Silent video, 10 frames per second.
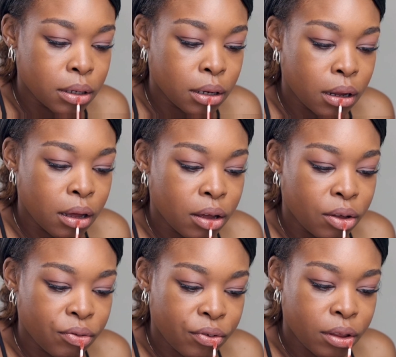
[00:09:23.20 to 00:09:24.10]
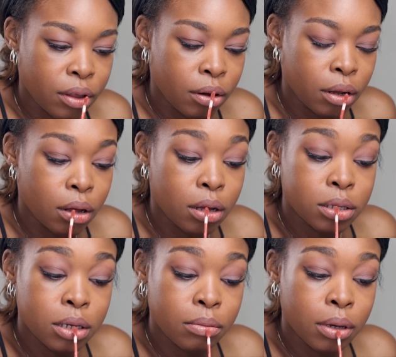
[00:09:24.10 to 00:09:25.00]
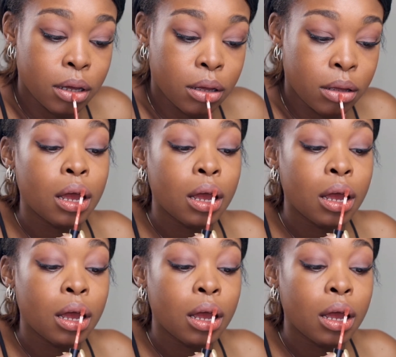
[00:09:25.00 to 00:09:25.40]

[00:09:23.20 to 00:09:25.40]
love their gloss. Here we go.